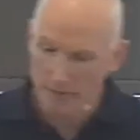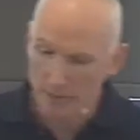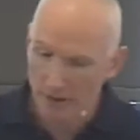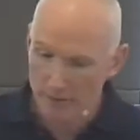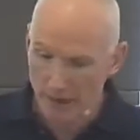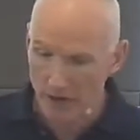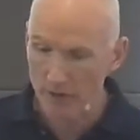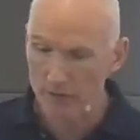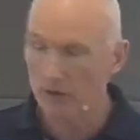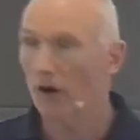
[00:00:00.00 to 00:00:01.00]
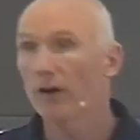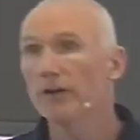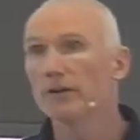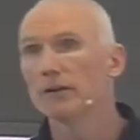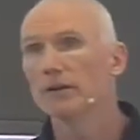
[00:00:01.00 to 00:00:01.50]
love by the power of
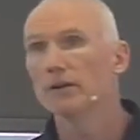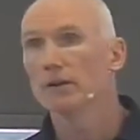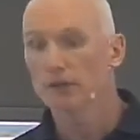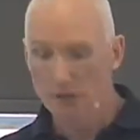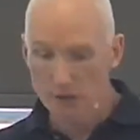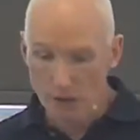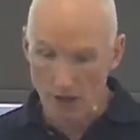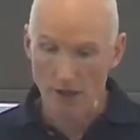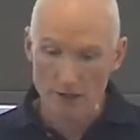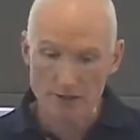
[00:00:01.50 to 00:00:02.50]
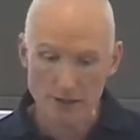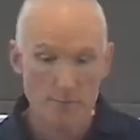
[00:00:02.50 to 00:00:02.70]
God, God's